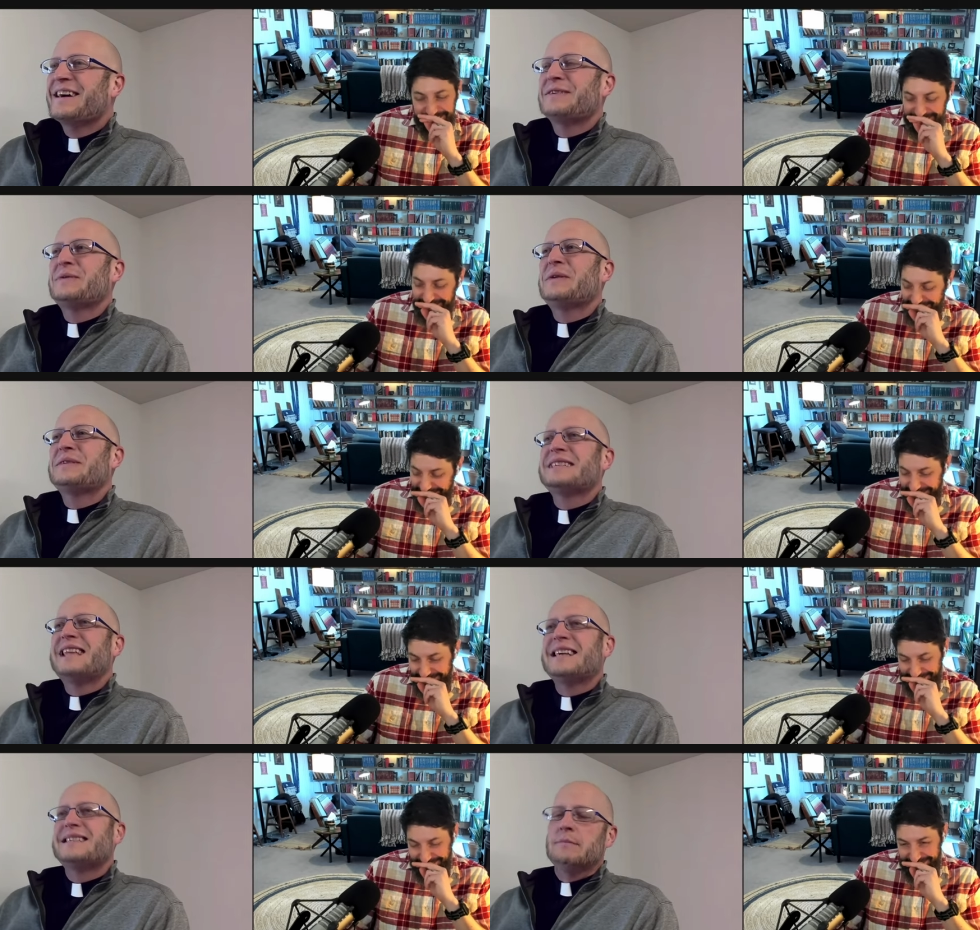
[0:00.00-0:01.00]
Speaker 1: Because when was the
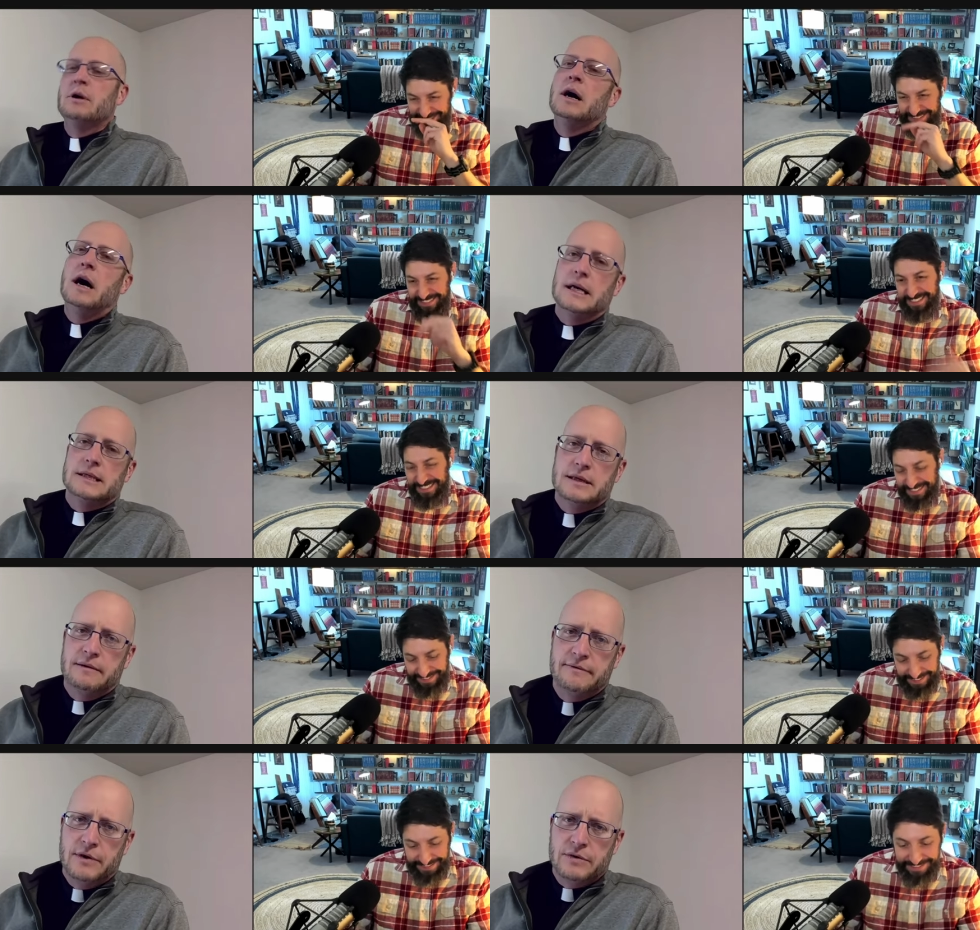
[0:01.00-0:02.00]
last time, honestly,
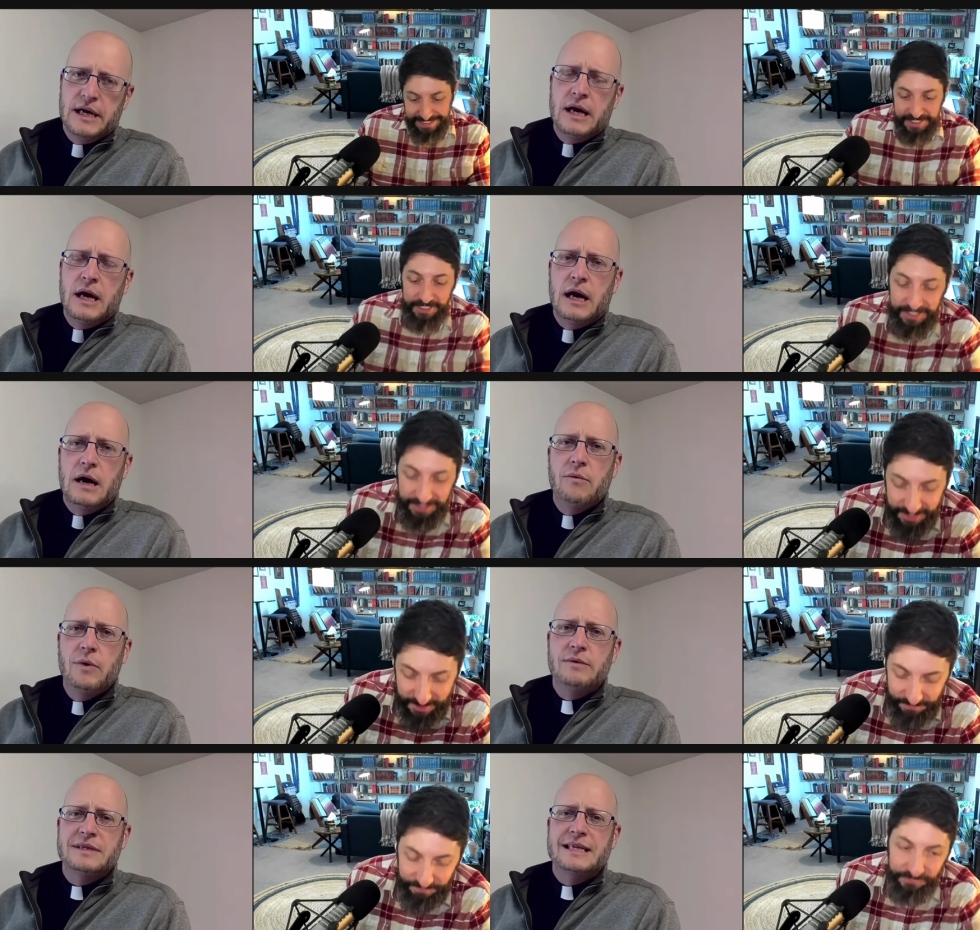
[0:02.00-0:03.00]
folks, uh,
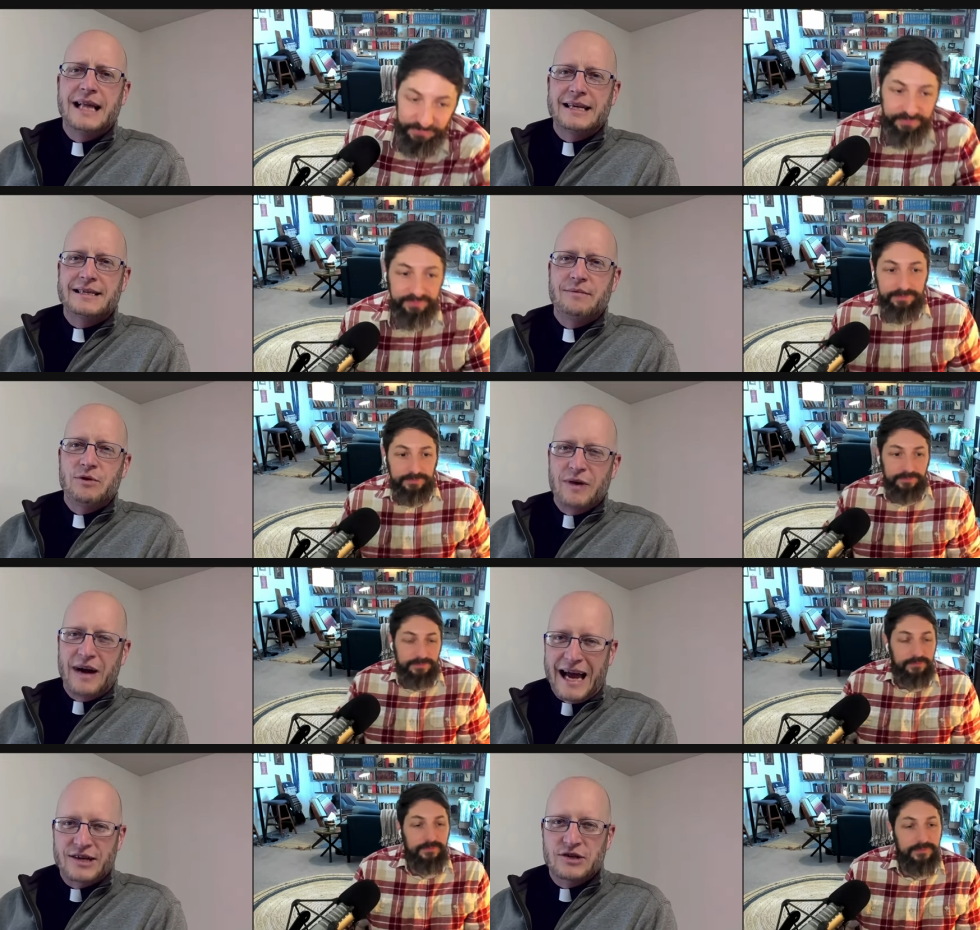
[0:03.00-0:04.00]
when was the last time you
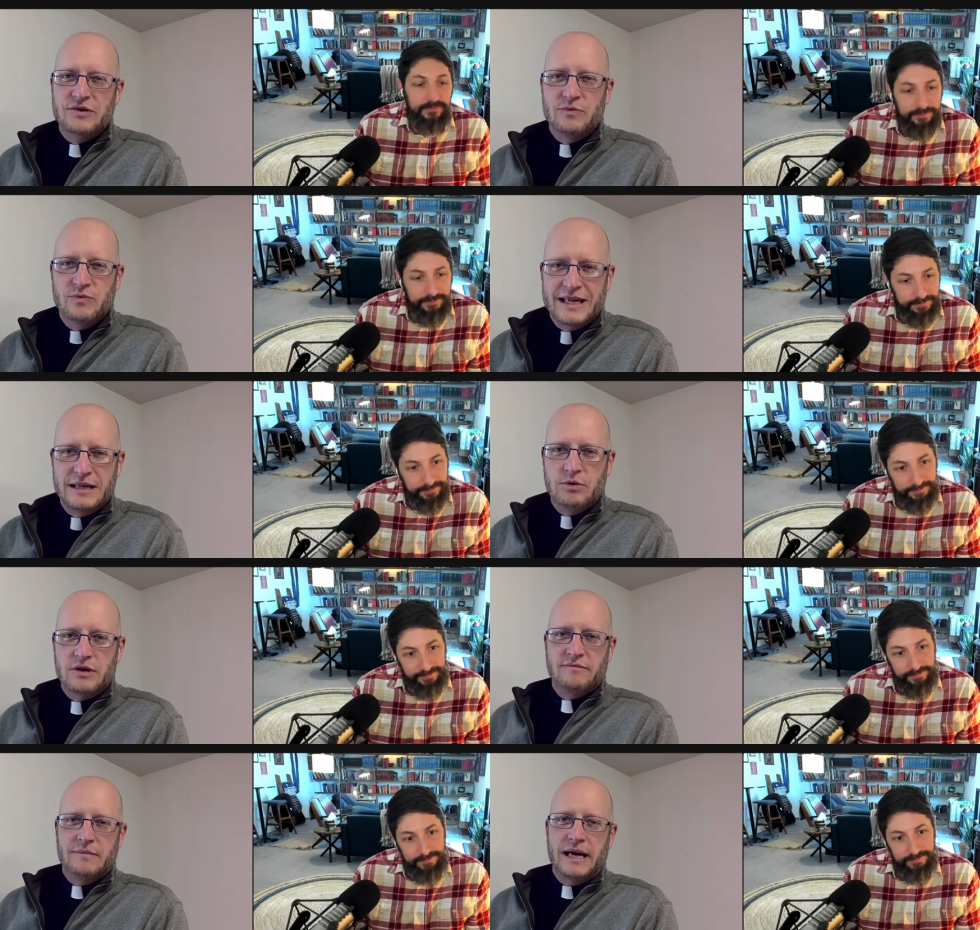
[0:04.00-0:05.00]
actually read the book
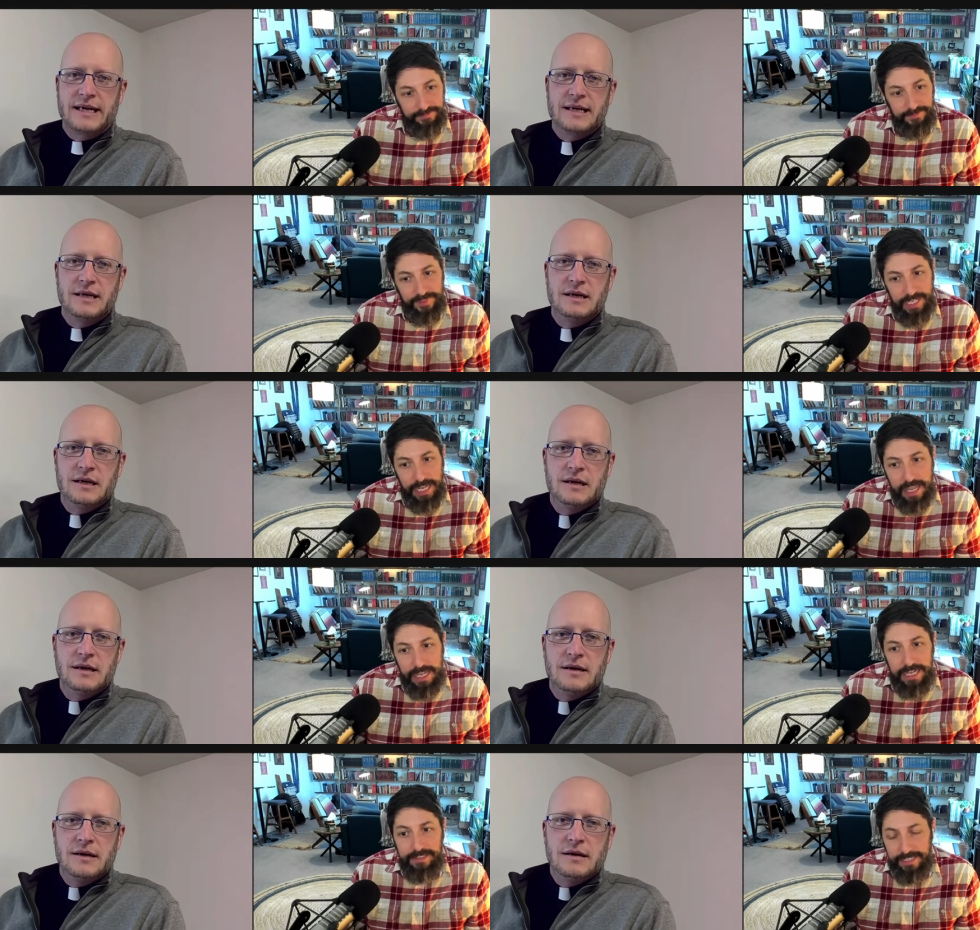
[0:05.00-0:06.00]
of Micah?
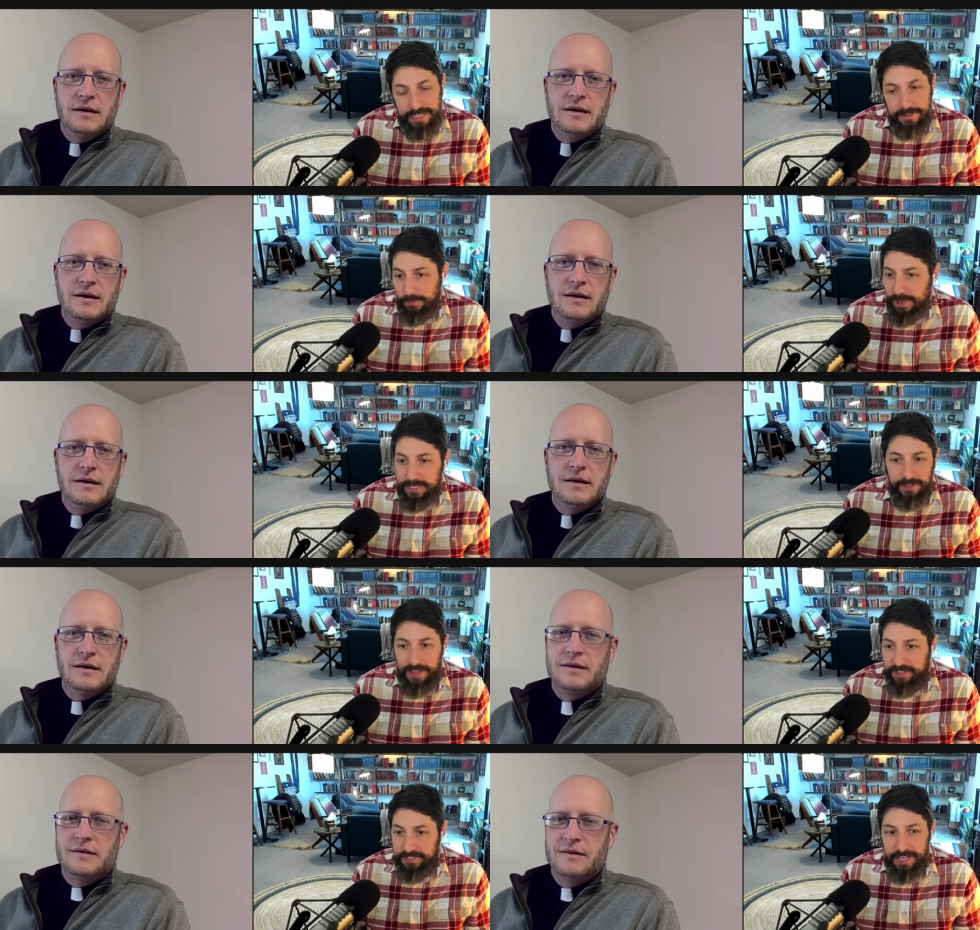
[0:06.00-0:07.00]
Speaker 2: It's in the one year
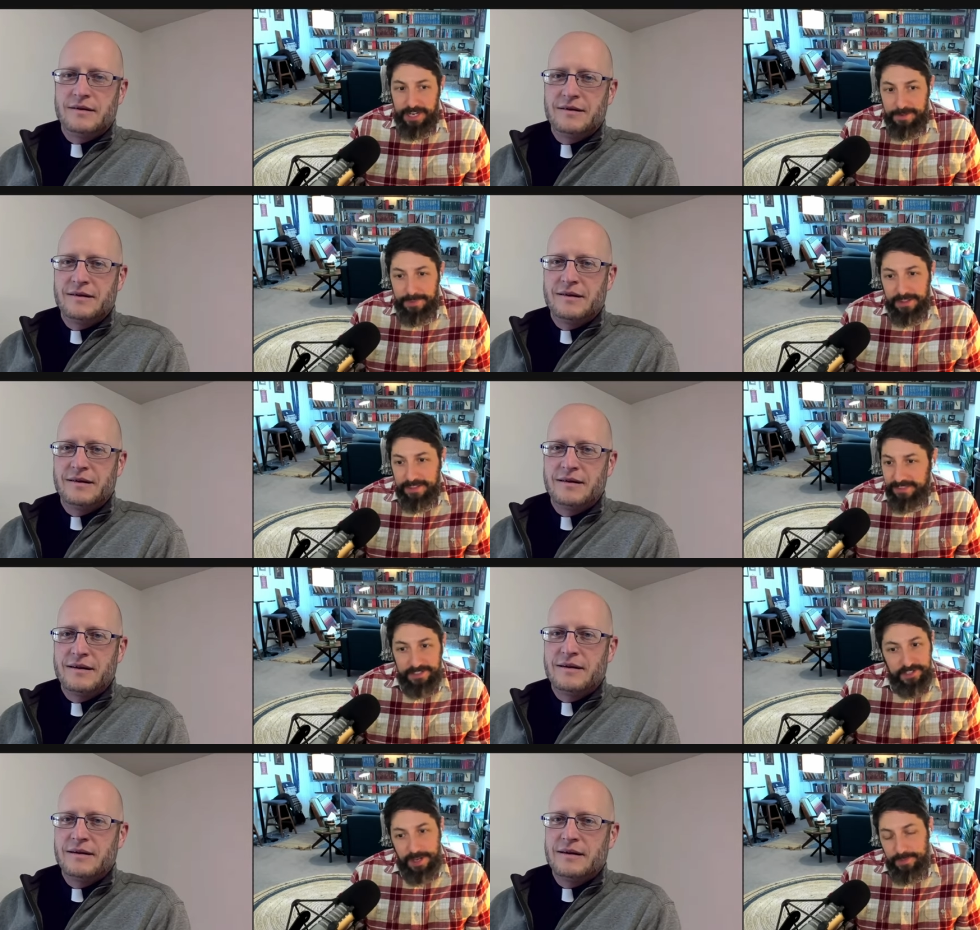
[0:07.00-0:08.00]
lectionary, but I think
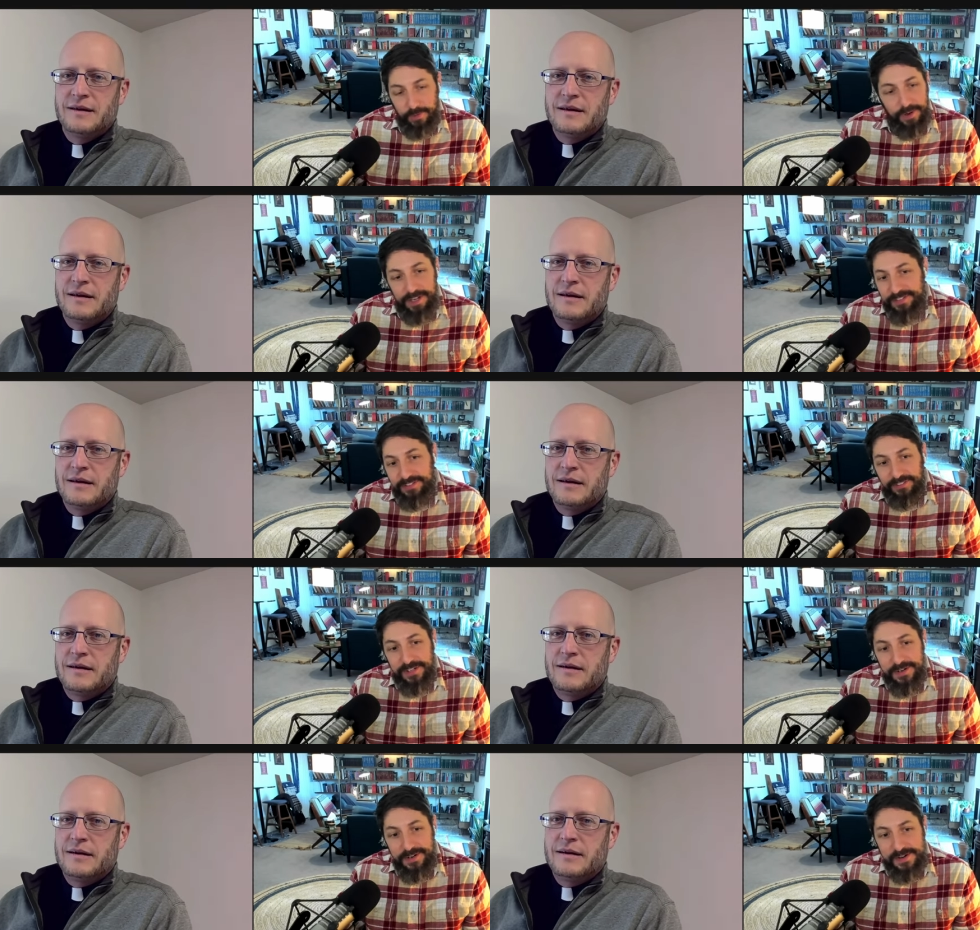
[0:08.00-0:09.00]
that's chapter one.
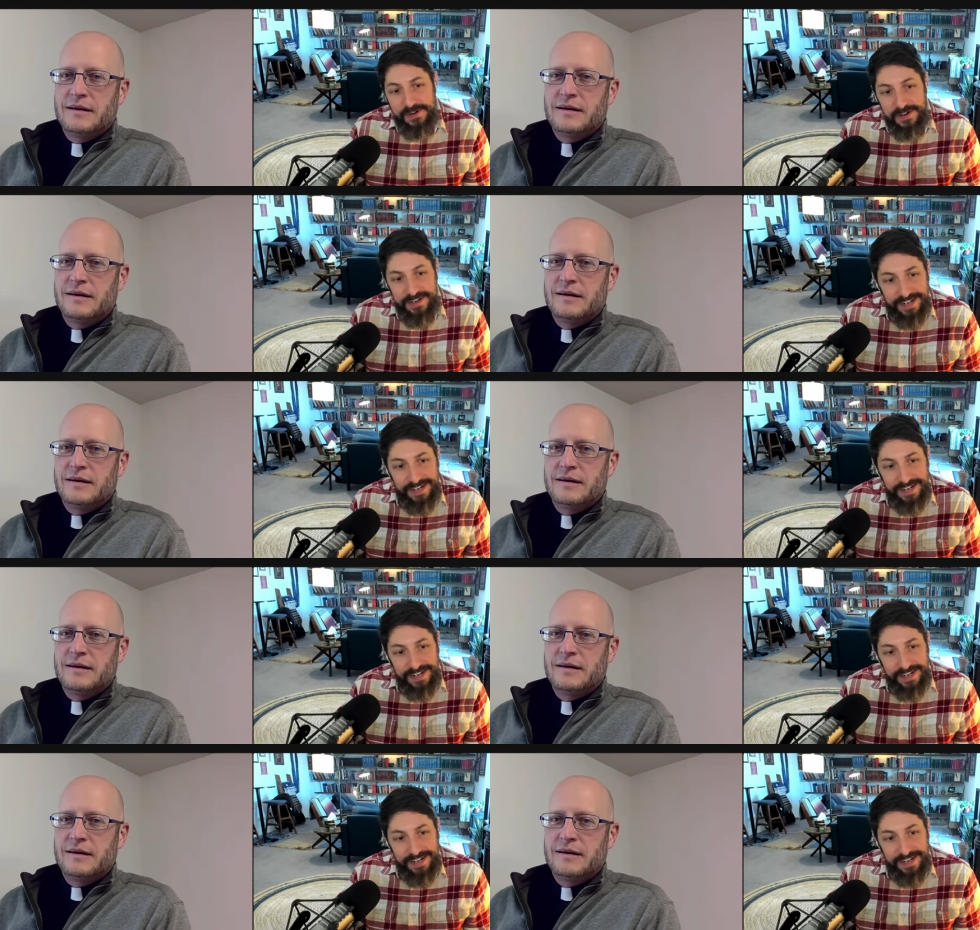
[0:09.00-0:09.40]
So,